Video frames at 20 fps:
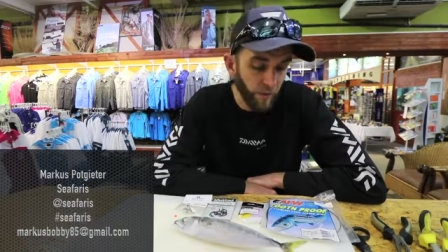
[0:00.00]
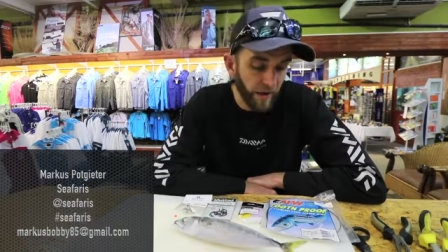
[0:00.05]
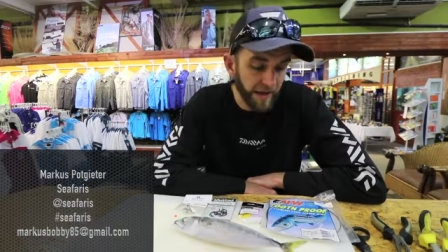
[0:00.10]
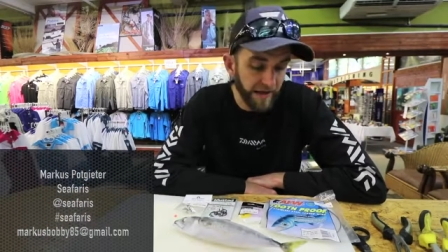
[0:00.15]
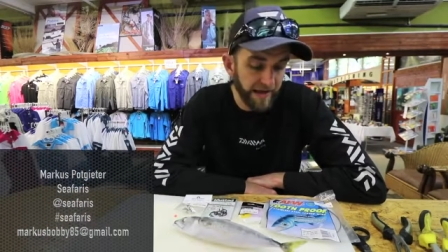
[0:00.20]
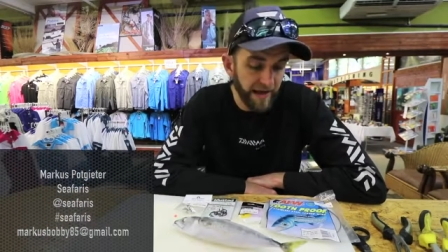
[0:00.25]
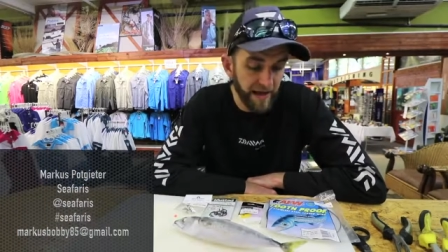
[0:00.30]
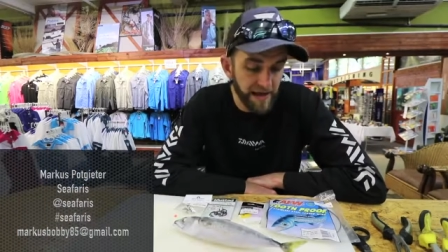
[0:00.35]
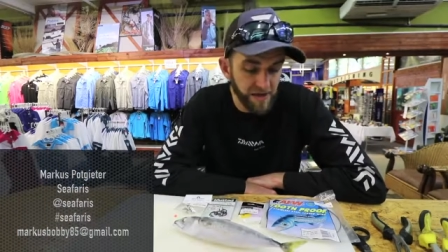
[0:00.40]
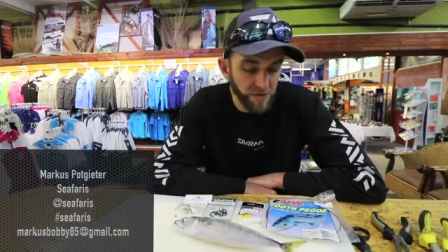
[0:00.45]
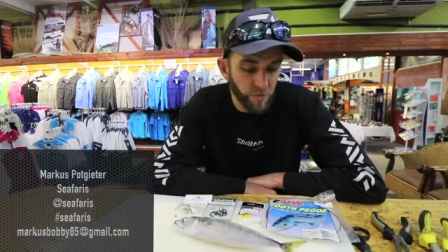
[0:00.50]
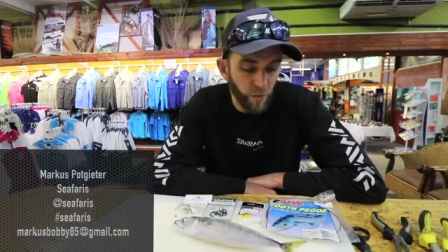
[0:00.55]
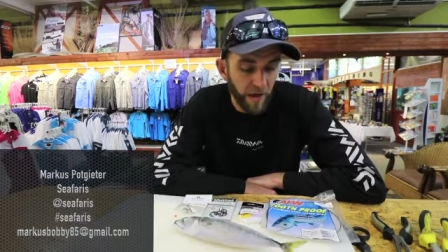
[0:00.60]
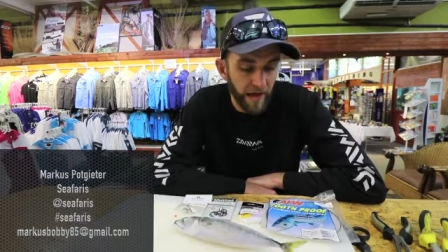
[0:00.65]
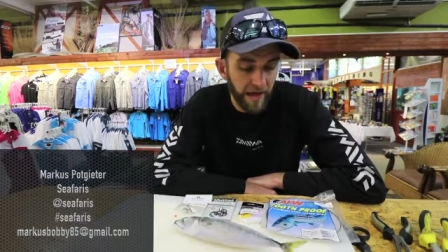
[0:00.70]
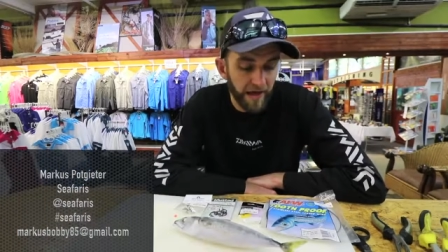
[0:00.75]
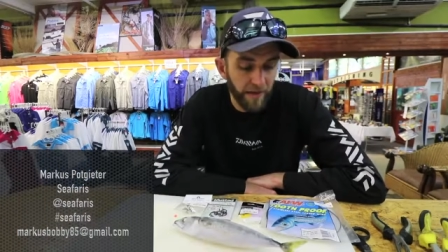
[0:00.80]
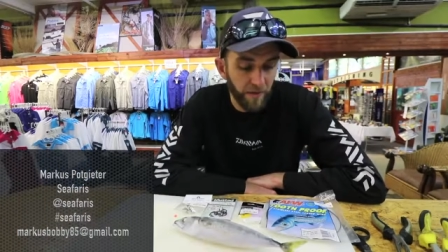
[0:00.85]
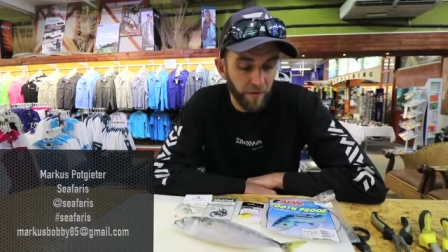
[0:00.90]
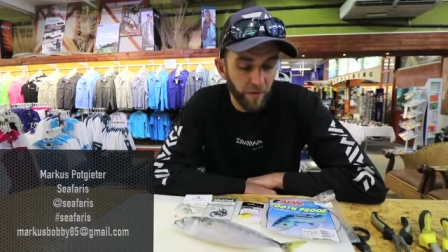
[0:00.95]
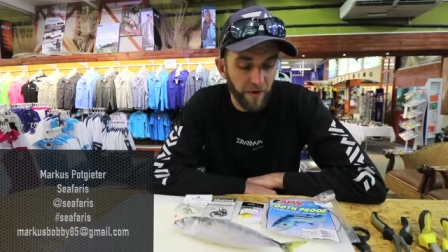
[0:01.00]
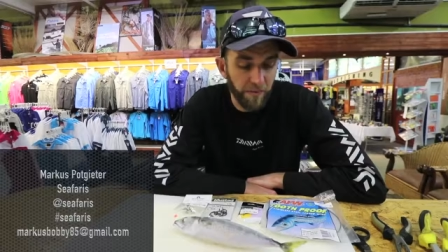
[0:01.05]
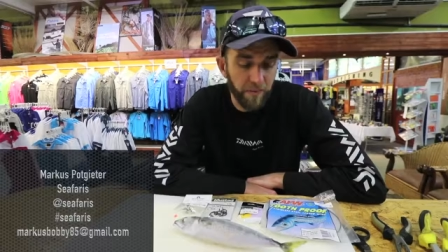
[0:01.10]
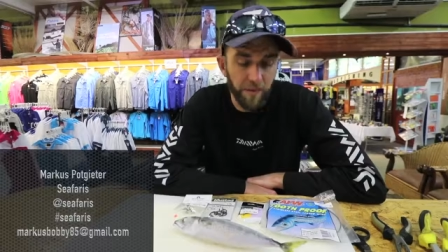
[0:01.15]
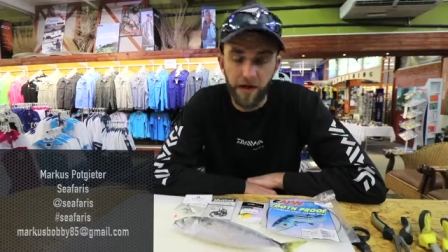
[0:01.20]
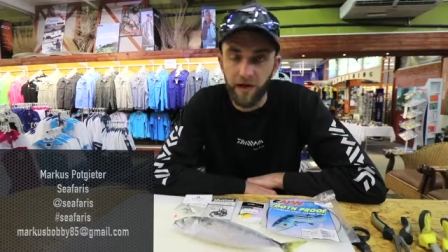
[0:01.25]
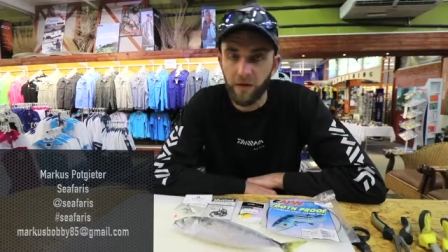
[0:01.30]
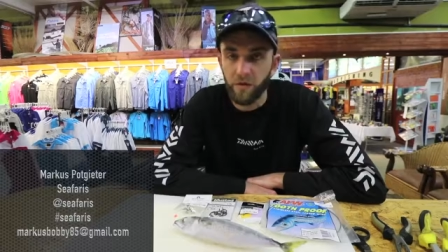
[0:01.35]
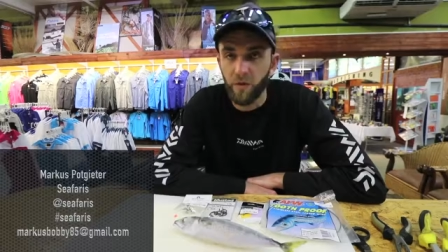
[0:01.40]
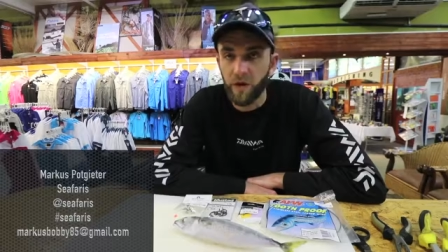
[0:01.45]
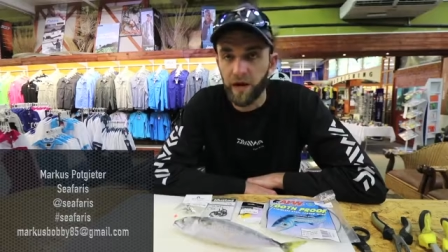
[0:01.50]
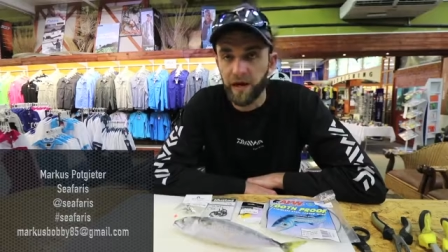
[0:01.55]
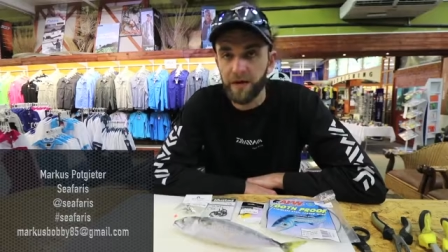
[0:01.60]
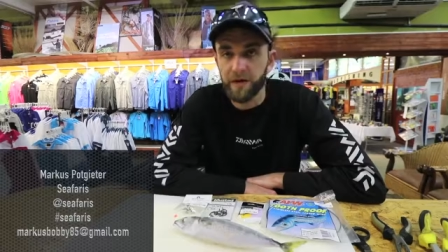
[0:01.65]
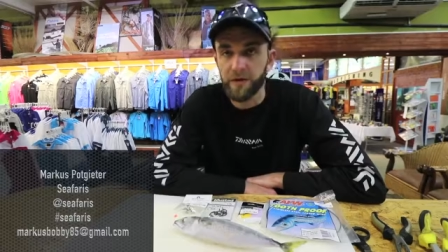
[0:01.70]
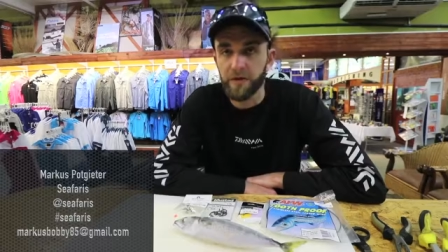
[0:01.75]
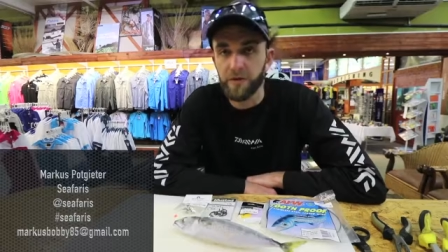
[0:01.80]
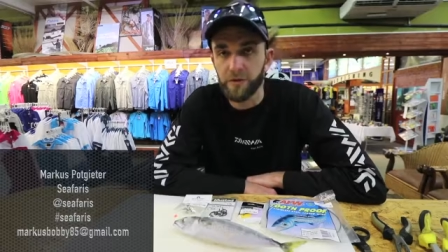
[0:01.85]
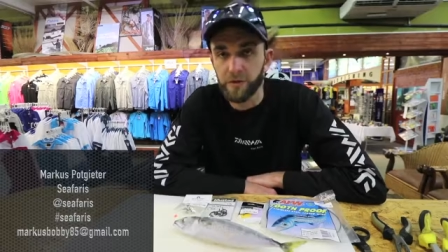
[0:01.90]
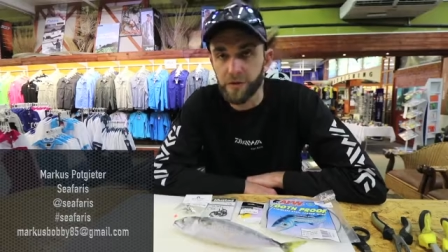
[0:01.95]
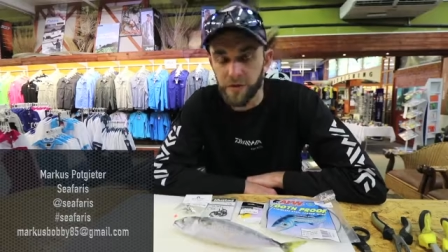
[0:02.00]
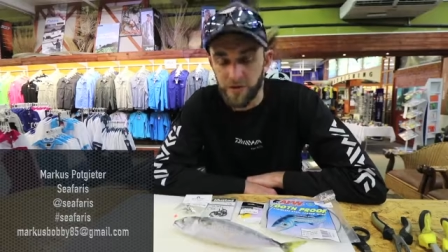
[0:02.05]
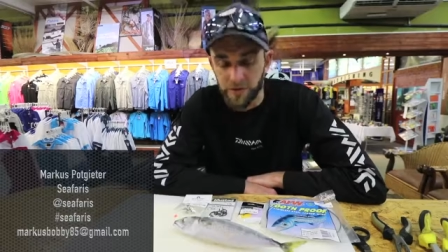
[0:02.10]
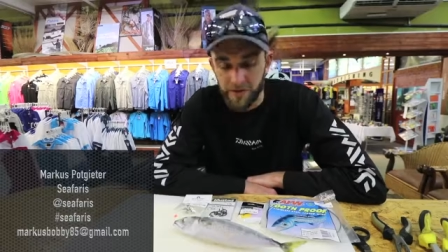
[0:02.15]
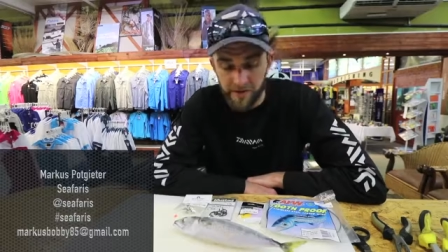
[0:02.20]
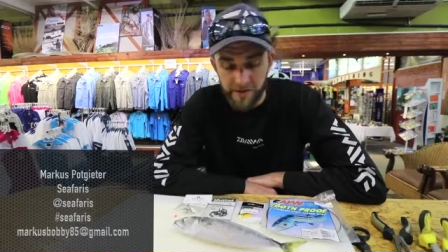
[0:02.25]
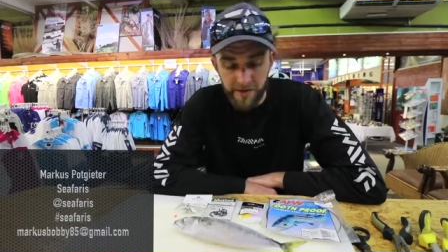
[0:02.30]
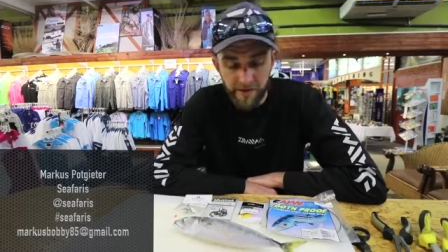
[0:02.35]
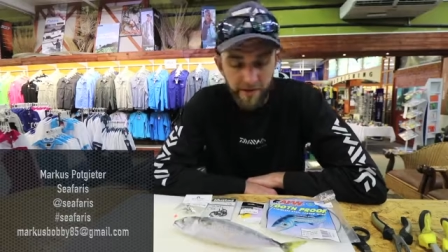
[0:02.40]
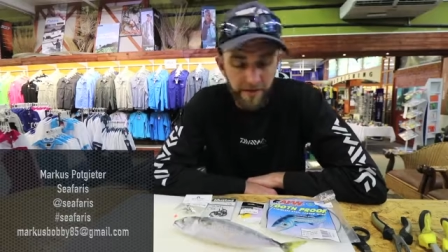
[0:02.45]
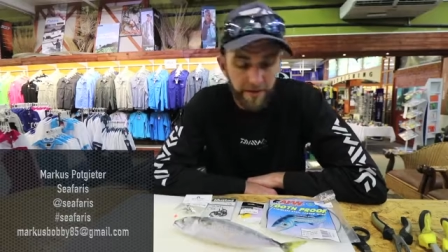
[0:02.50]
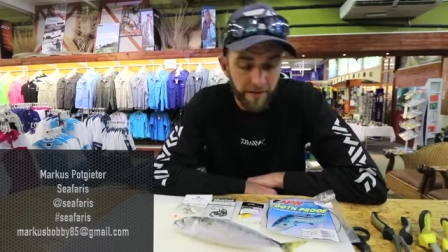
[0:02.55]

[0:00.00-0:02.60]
what gauge wire, what pound wire you would use.